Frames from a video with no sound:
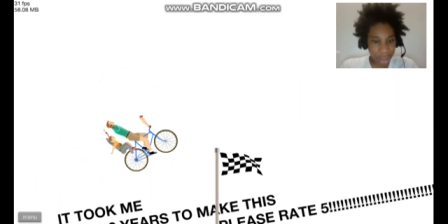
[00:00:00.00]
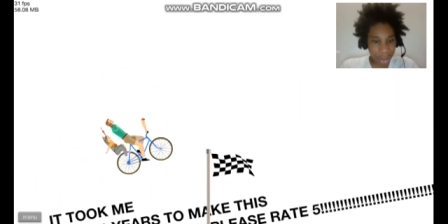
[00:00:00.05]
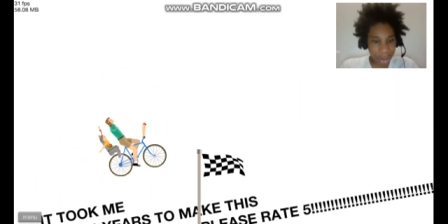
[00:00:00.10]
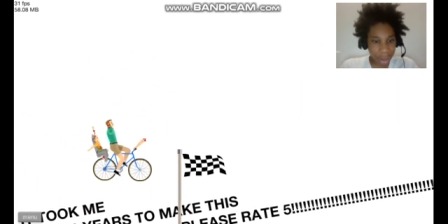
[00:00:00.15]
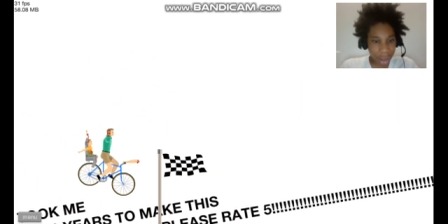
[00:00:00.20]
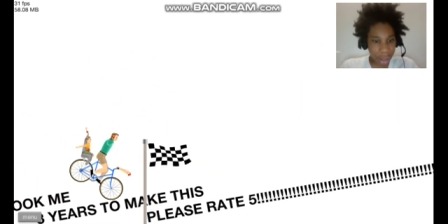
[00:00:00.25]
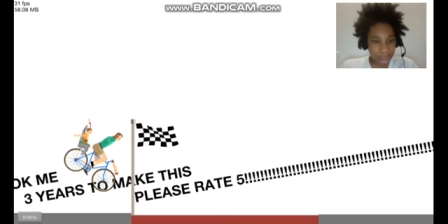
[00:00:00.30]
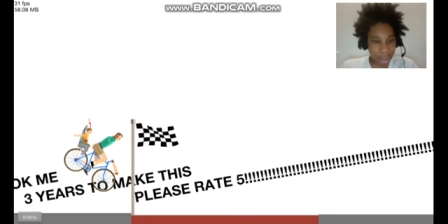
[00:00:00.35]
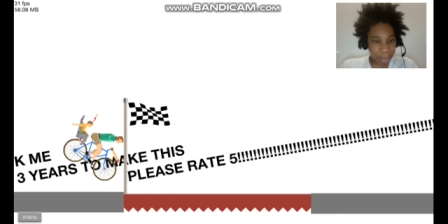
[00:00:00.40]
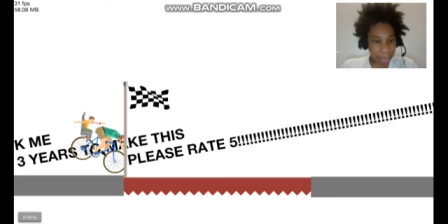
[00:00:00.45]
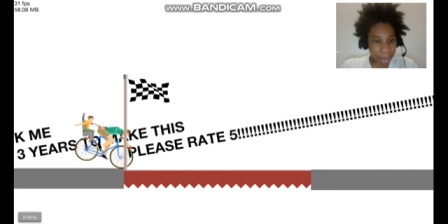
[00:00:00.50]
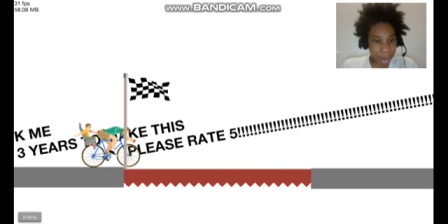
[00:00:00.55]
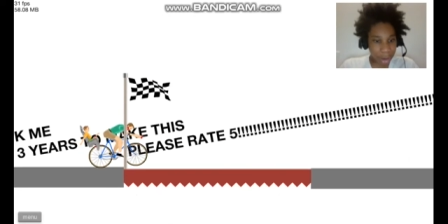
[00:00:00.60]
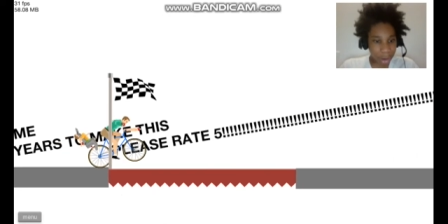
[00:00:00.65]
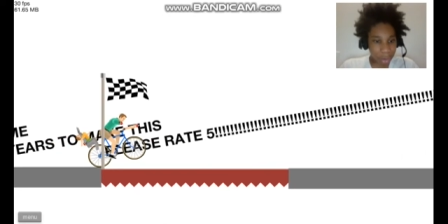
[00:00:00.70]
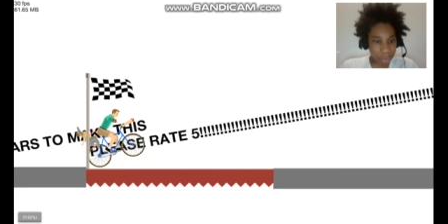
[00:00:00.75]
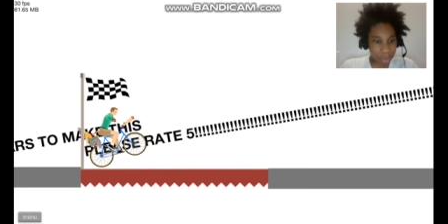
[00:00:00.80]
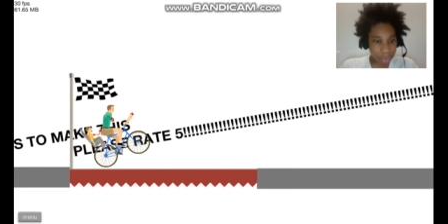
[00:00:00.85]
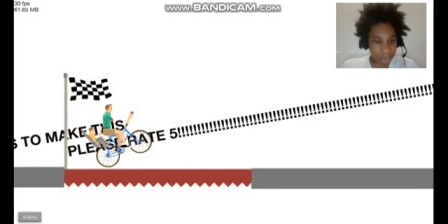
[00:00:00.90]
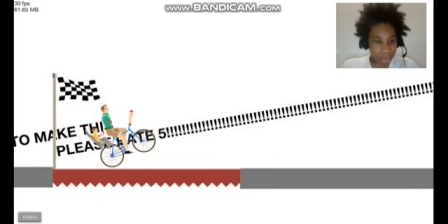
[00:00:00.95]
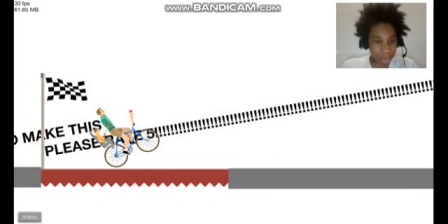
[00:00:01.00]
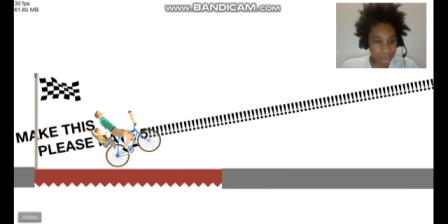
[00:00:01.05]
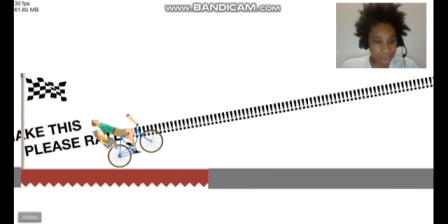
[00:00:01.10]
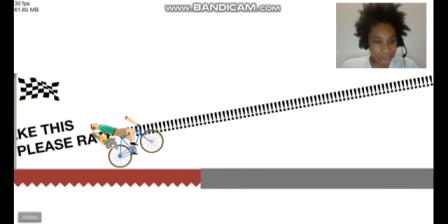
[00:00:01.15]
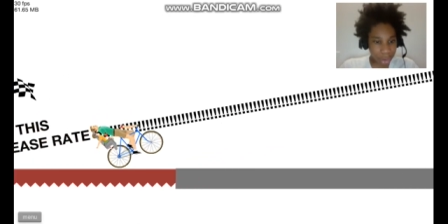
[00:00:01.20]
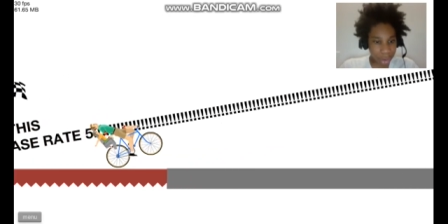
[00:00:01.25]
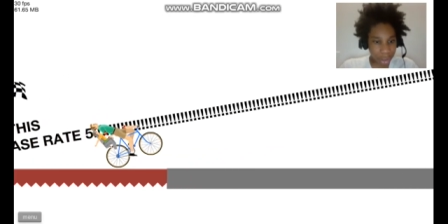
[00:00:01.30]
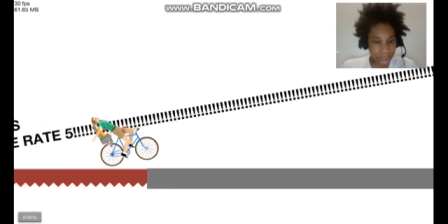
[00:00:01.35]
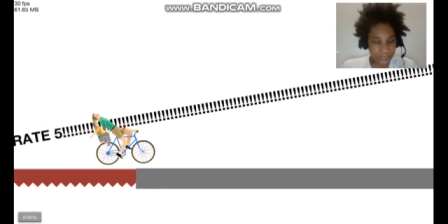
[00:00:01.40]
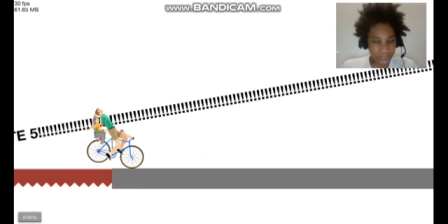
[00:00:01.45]
Uh come on!
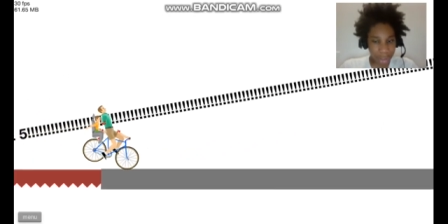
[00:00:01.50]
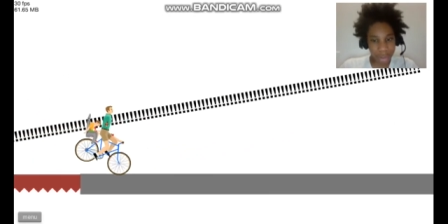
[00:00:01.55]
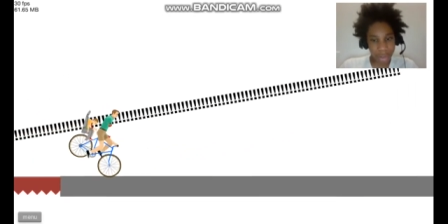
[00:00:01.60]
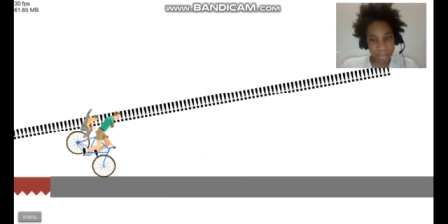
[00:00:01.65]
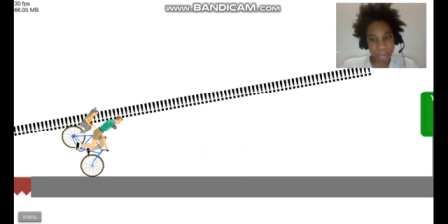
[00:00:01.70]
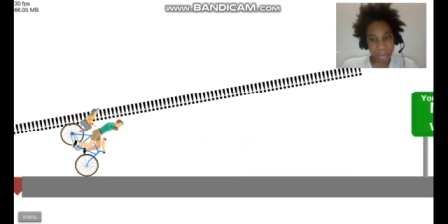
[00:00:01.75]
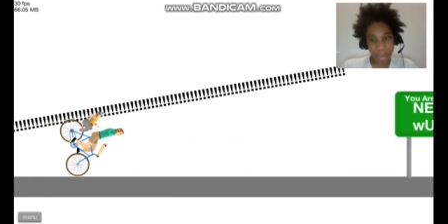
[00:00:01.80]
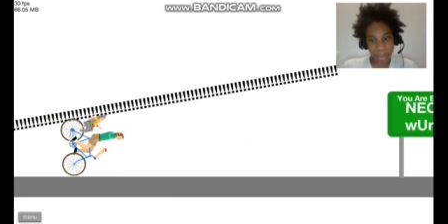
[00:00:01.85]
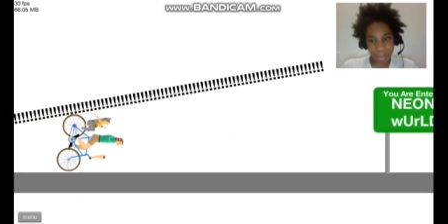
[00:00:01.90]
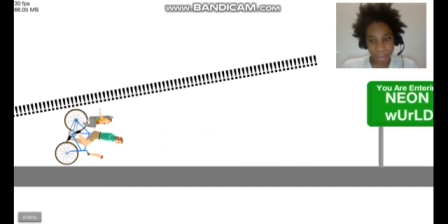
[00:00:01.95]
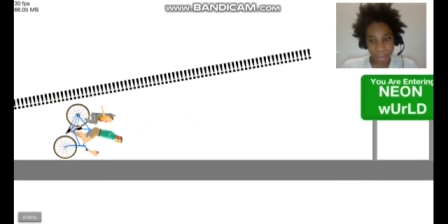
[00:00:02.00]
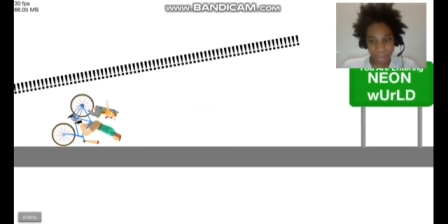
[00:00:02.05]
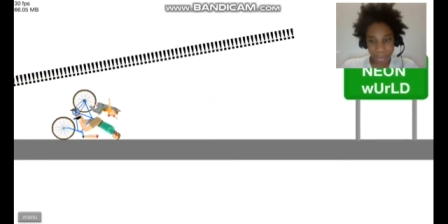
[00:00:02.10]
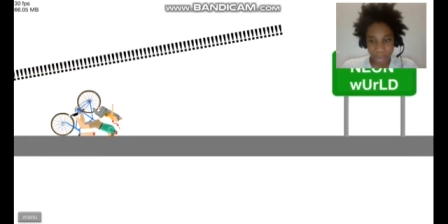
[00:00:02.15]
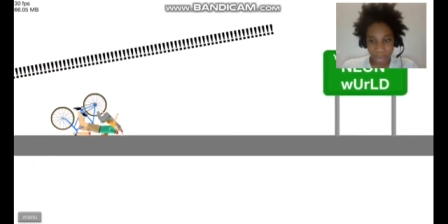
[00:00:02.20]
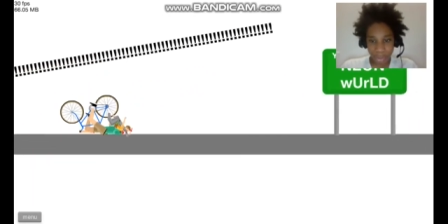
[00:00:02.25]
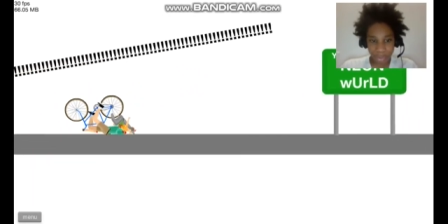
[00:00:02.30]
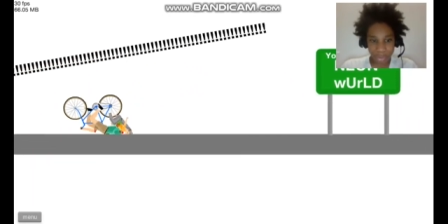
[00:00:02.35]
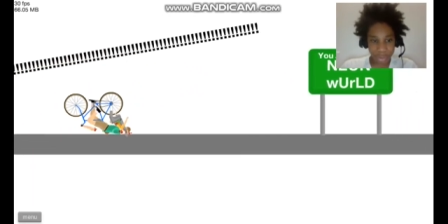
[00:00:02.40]
Alright, come on, bro.